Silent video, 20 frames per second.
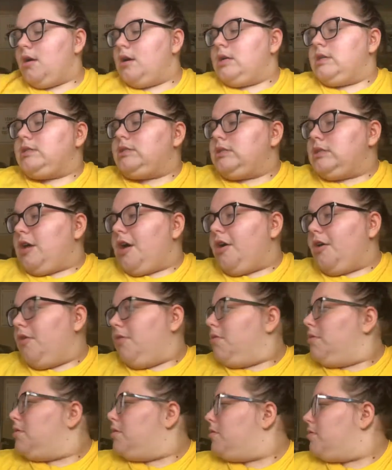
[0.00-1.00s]
So,
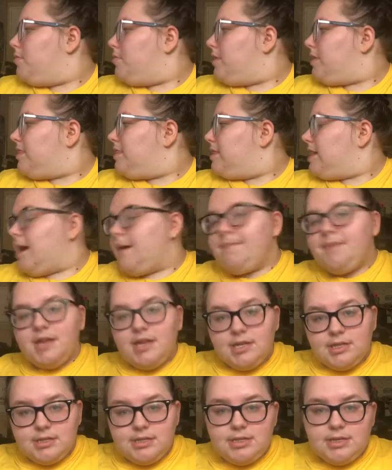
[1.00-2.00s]
with that
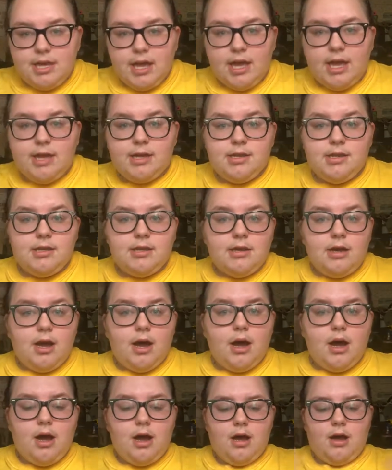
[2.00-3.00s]
being said,
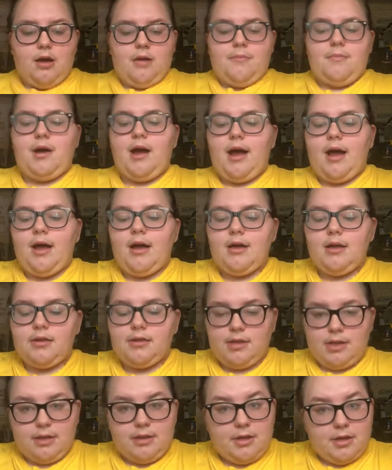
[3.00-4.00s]

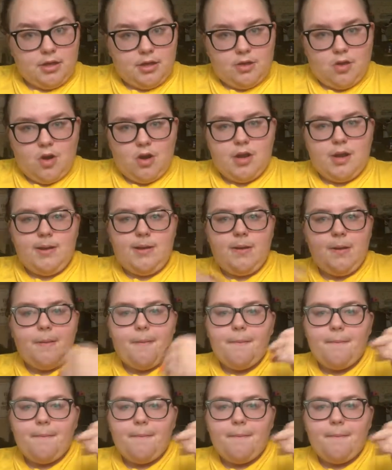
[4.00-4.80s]
let's get started.